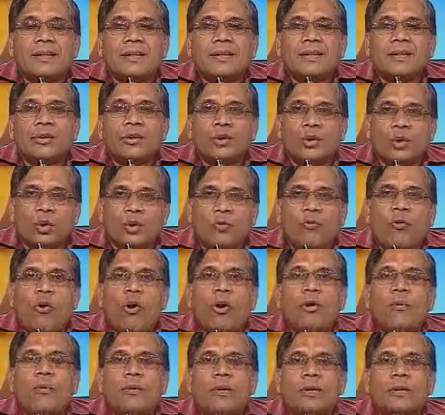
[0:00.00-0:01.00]

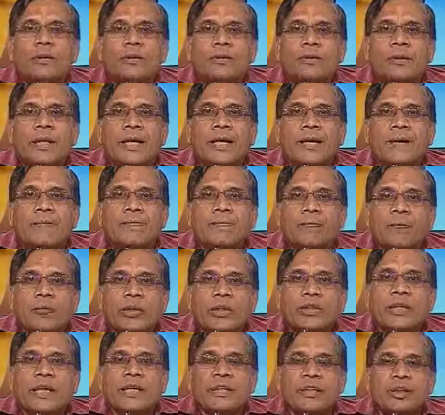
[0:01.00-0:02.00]
The
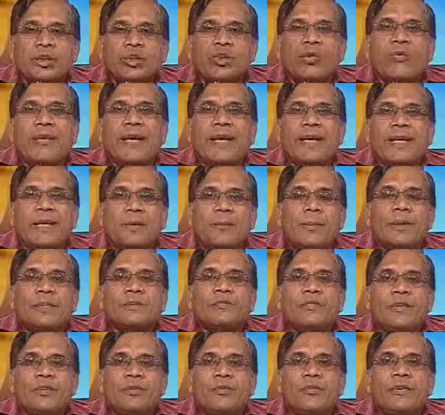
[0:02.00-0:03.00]
the new variables
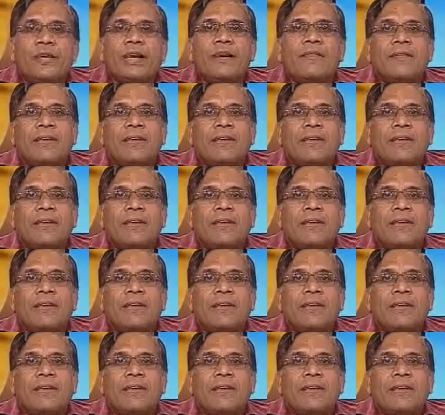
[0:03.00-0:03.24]
which we have